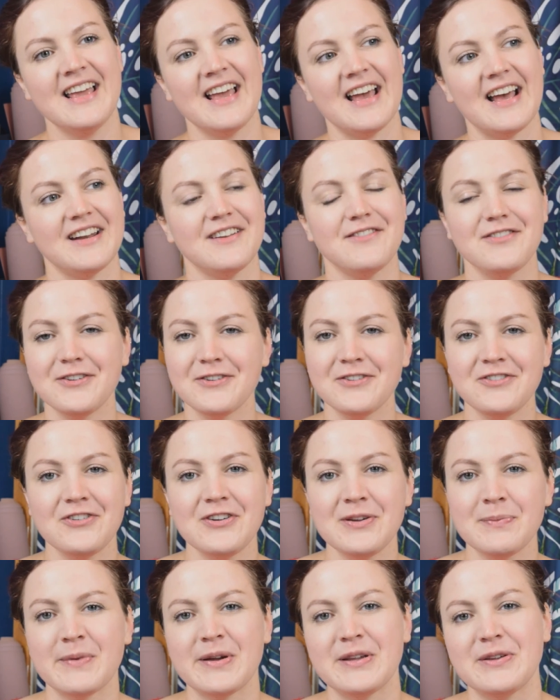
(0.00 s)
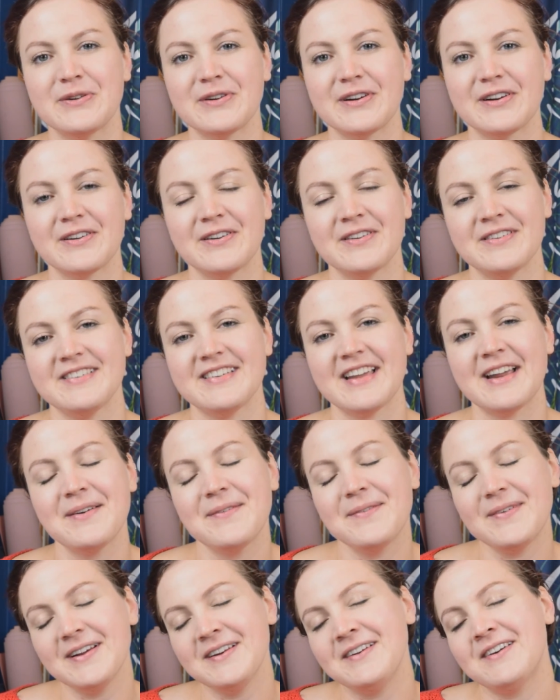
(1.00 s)
And if you're enjoying my yoga content,
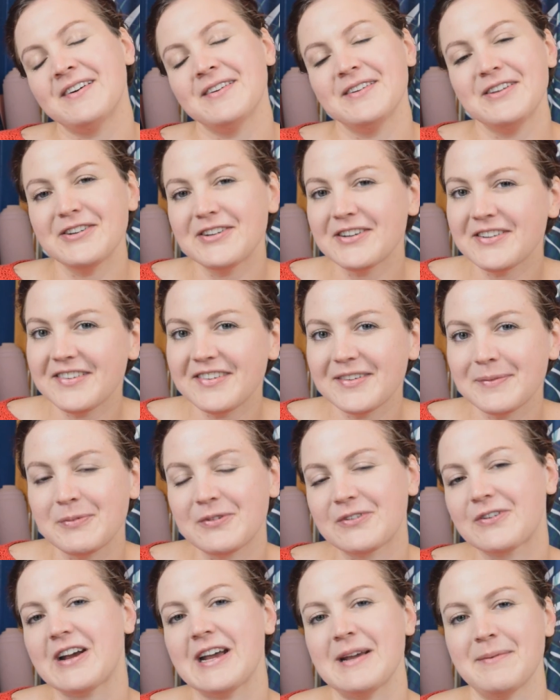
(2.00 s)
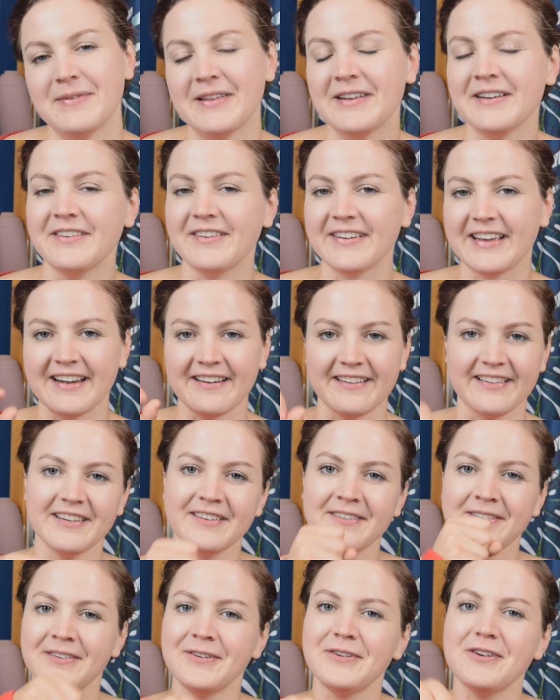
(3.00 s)
why not? You could subscribe, then you'll get a
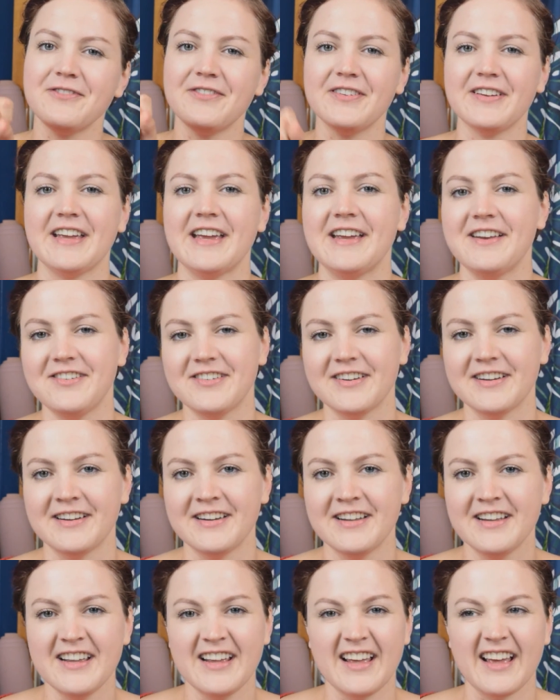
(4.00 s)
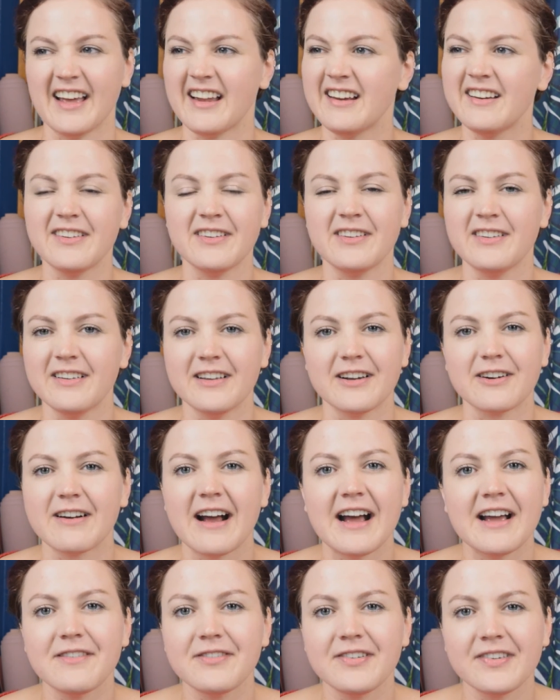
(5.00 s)
little notification and it'll
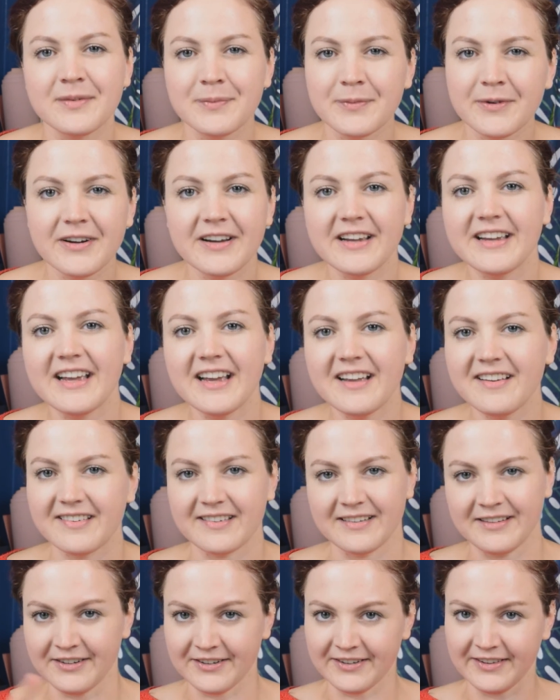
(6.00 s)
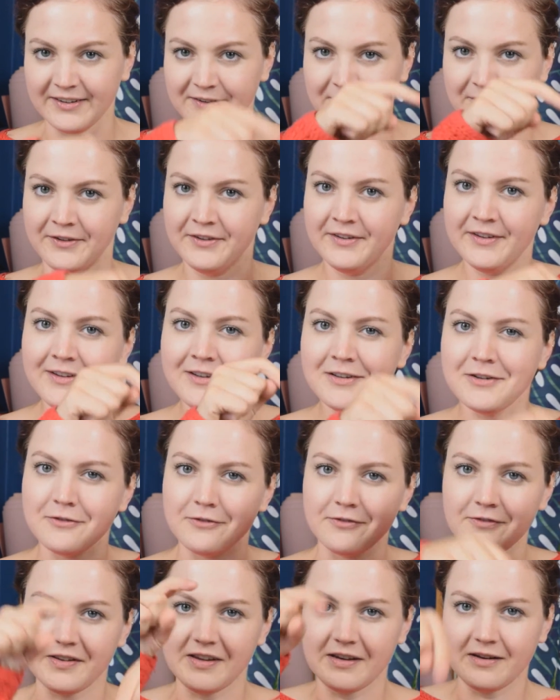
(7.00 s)
arrive somewhere, I guess, in your little
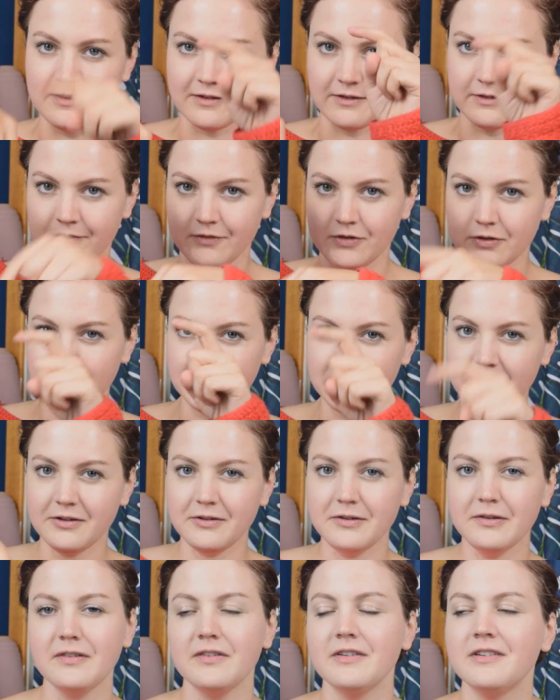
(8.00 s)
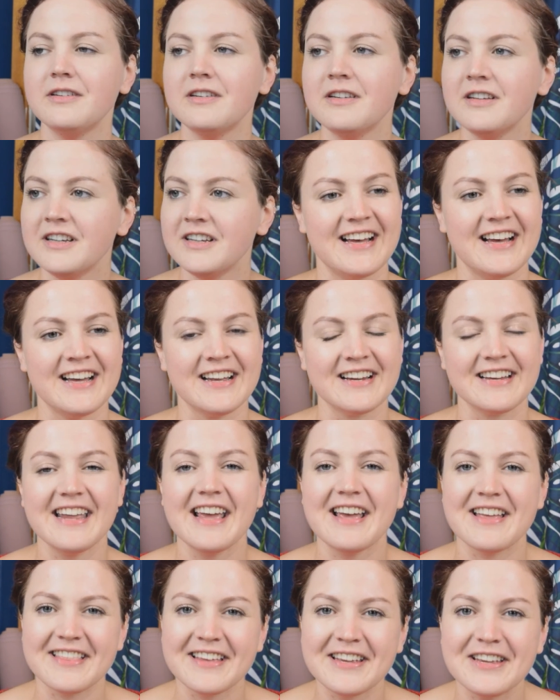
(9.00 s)
feed of doobly-doos.
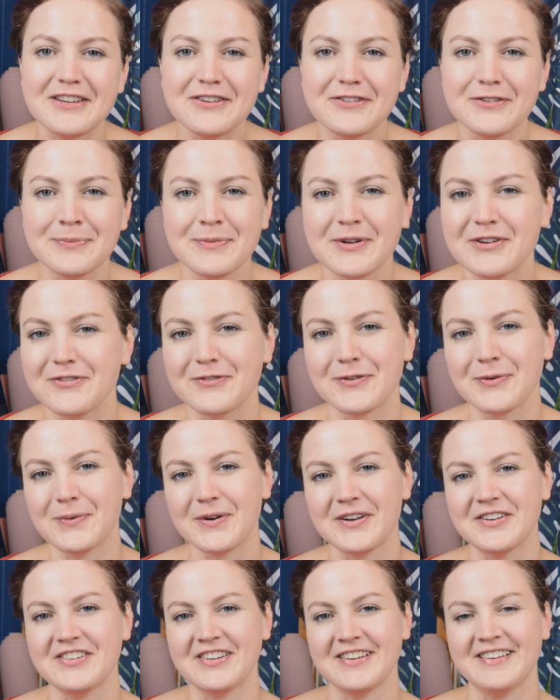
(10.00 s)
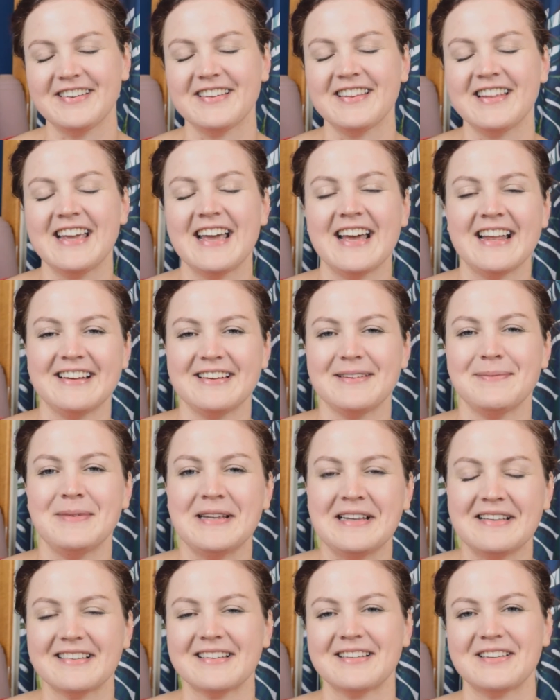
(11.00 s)
Yeah, thank you so much for watching to the end. It
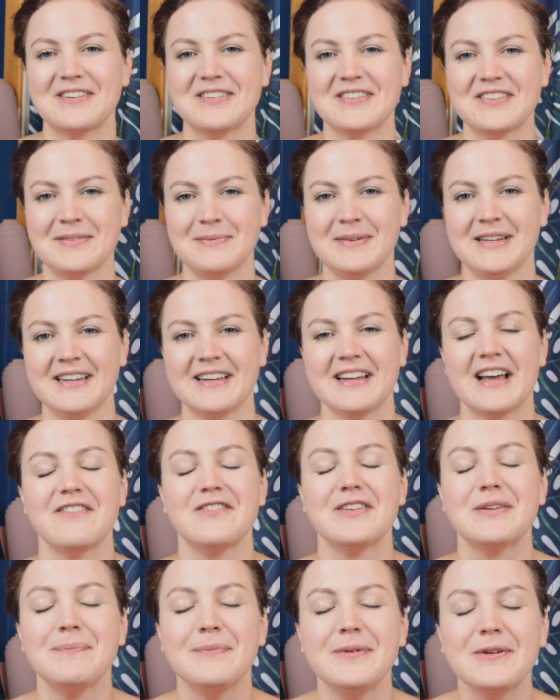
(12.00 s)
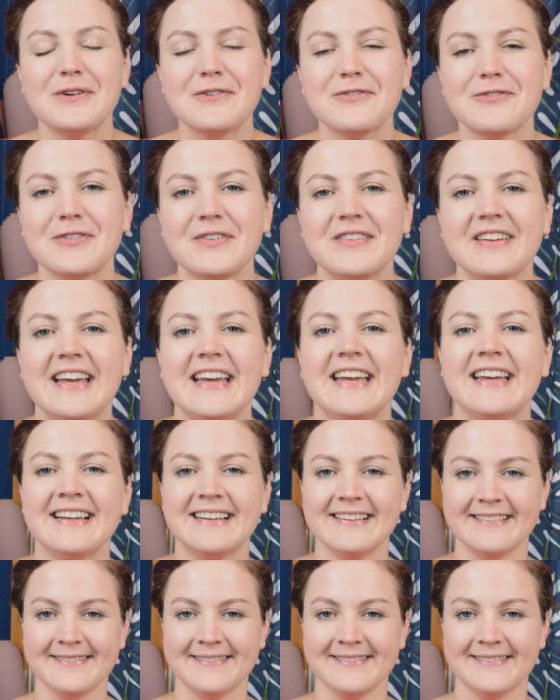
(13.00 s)
means a lot to me. Have a beautiful day.